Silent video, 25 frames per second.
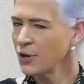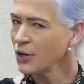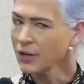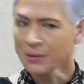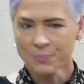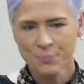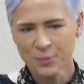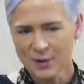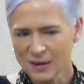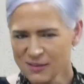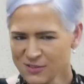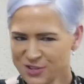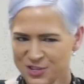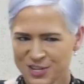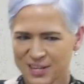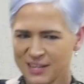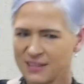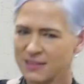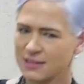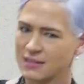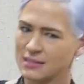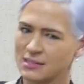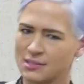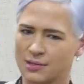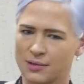I'm not
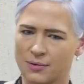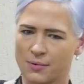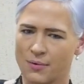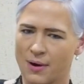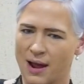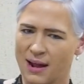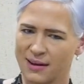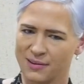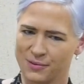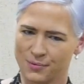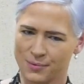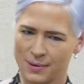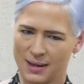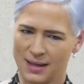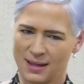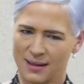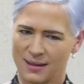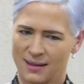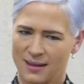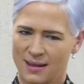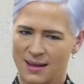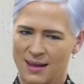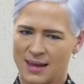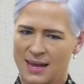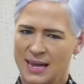approaching this the right
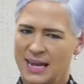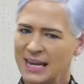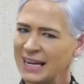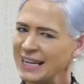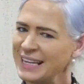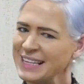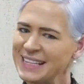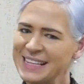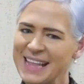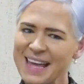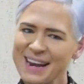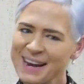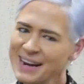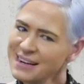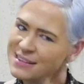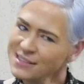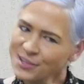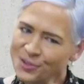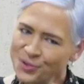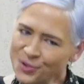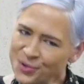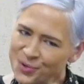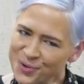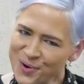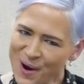way. He
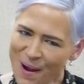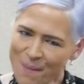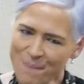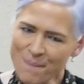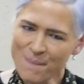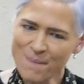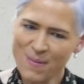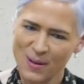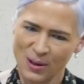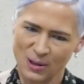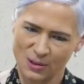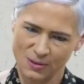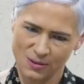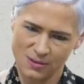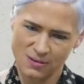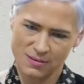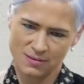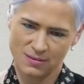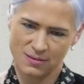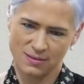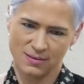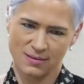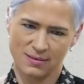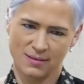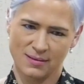didn't
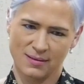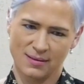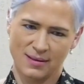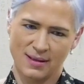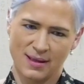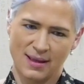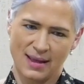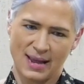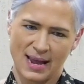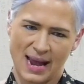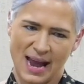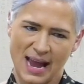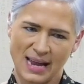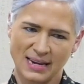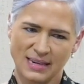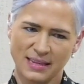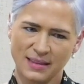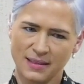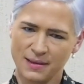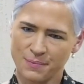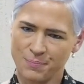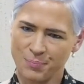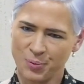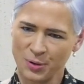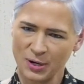crumble
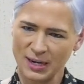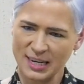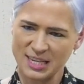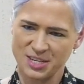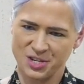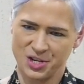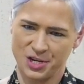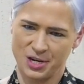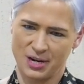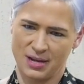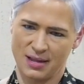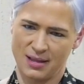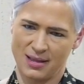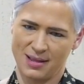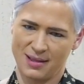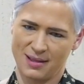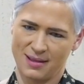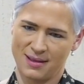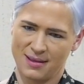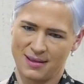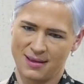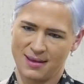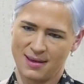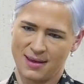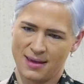under the pressure.
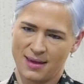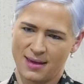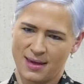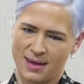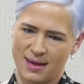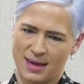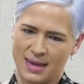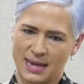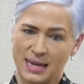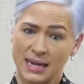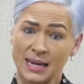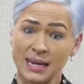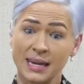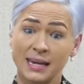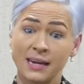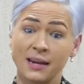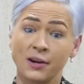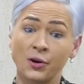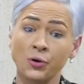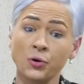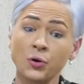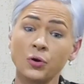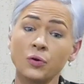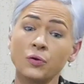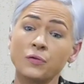He
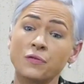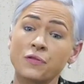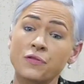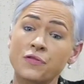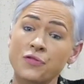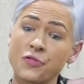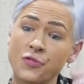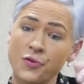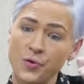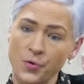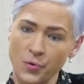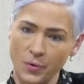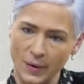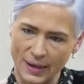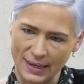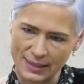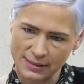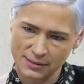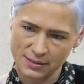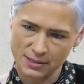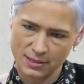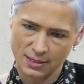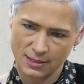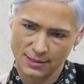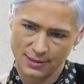grew through
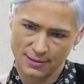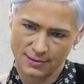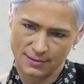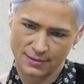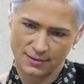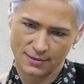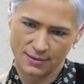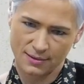it.